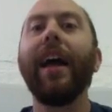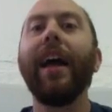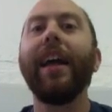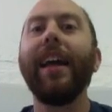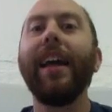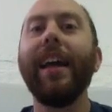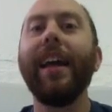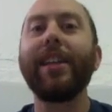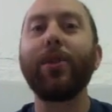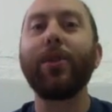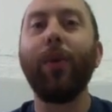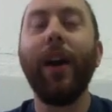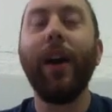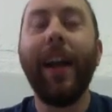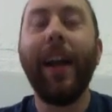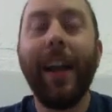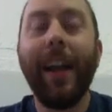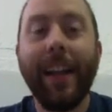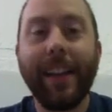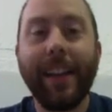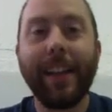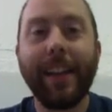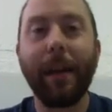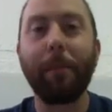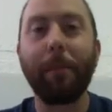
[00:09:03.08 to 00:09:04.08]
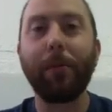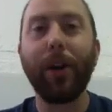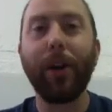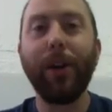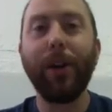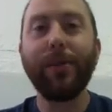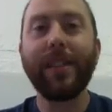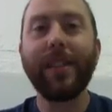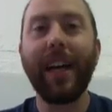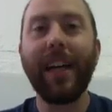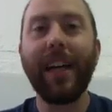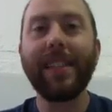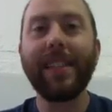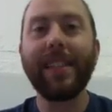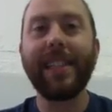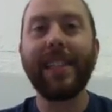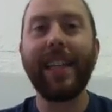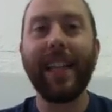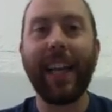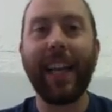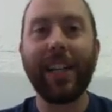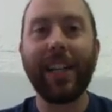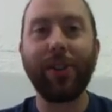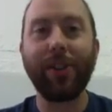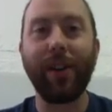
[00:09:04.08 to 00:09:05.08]
It's when the protons and the
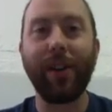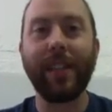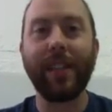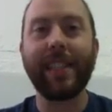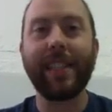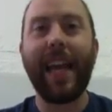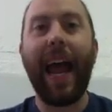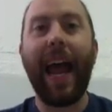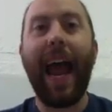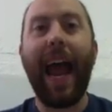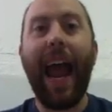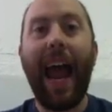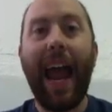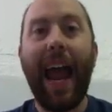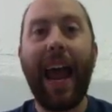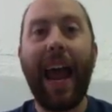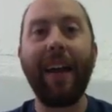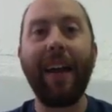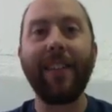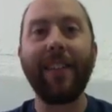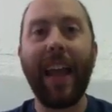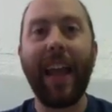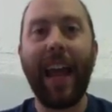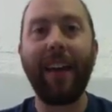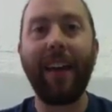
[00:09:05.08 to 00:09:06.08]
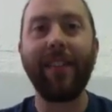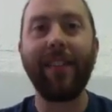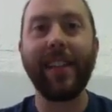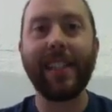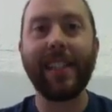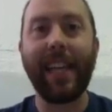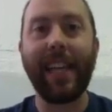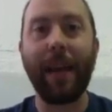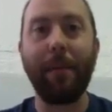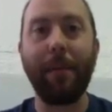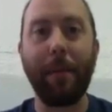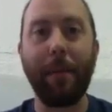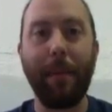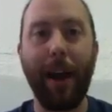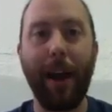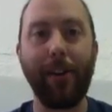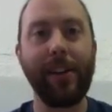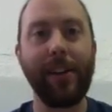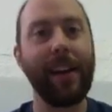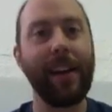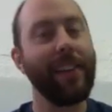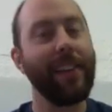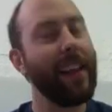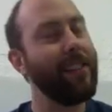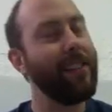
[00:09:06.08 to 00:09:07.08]
electrons have to have the same amount.
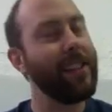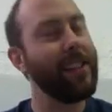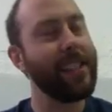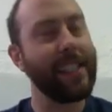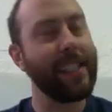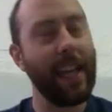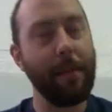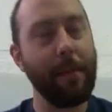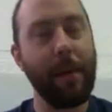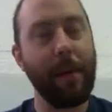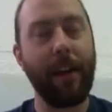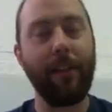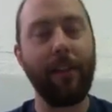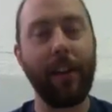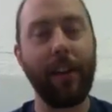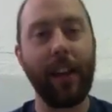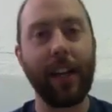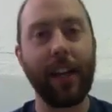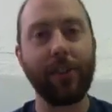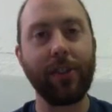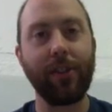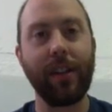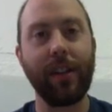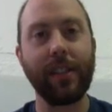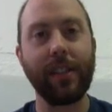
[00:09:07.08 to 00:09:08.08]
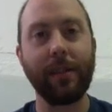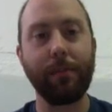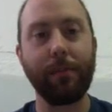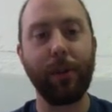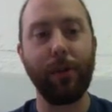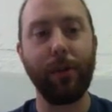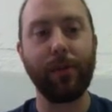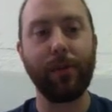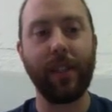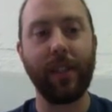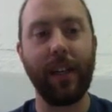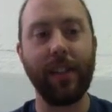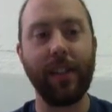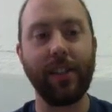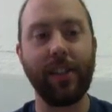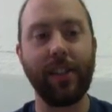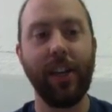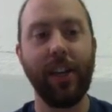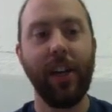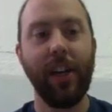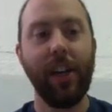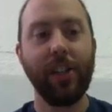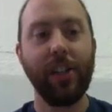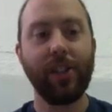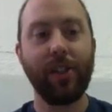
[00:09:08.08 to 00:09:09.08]
You have to have the same amount of electrons and protons.
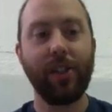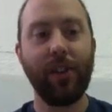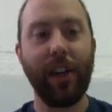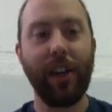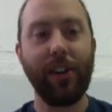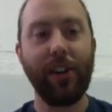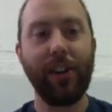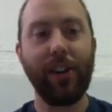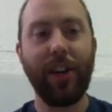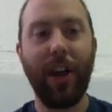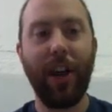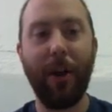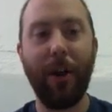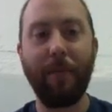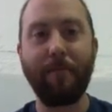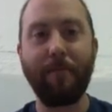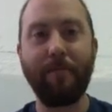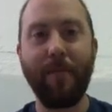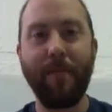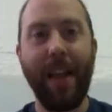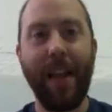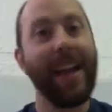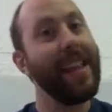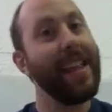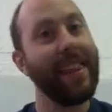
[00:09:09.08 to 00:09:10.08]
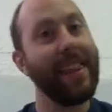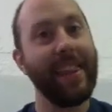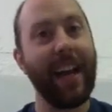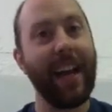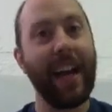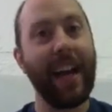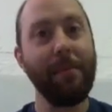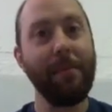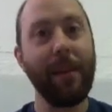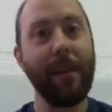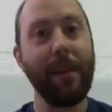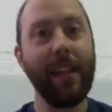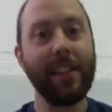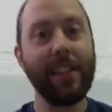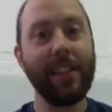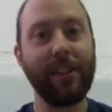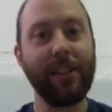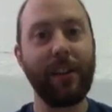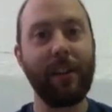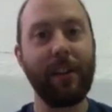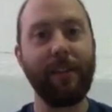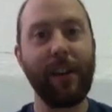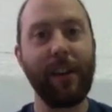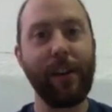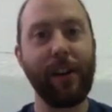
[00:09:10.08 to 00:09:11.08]
So there you go. 9 minutes in
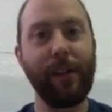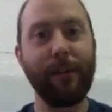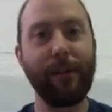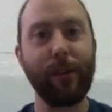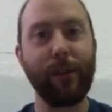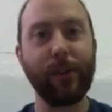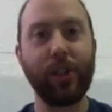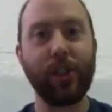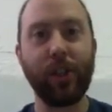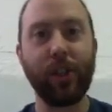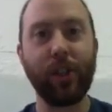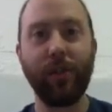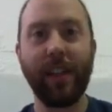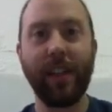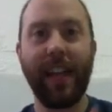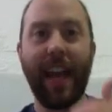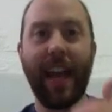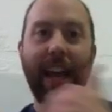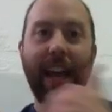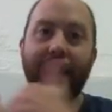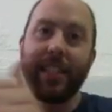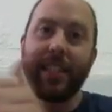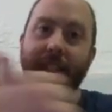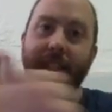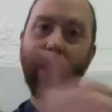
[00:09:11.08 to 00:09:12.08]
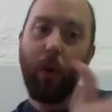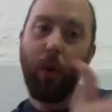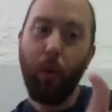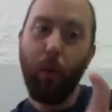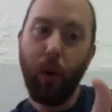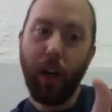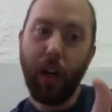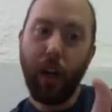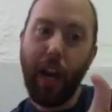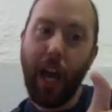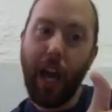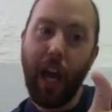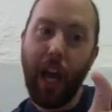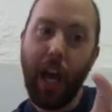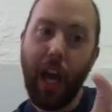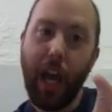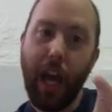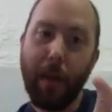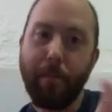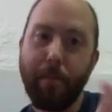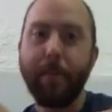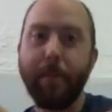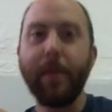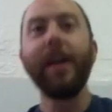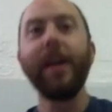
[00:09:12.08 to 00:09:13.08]
our very first screencast. What
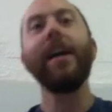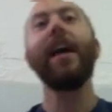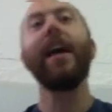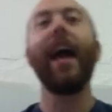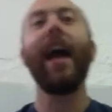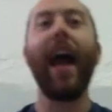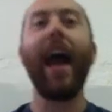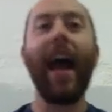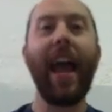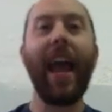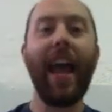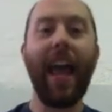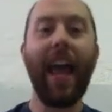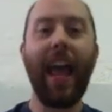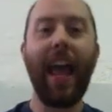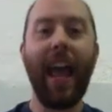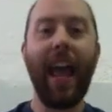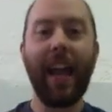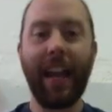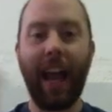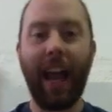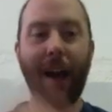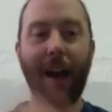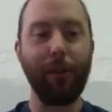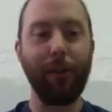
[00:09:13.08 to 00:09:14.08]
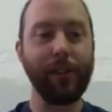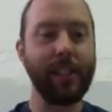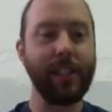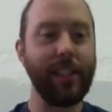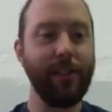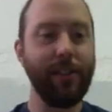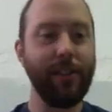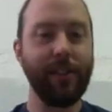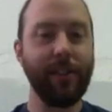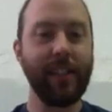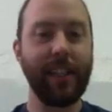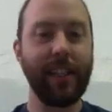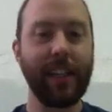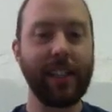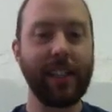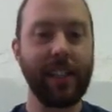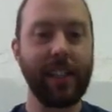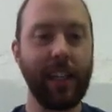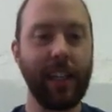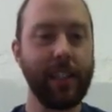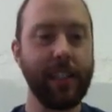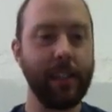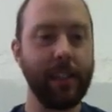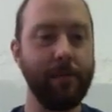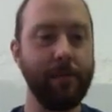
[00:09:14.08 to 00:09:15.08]
up? And I will see you in the next
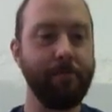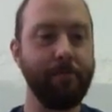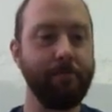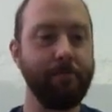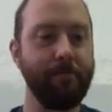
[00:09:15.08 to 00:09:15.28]
lesson.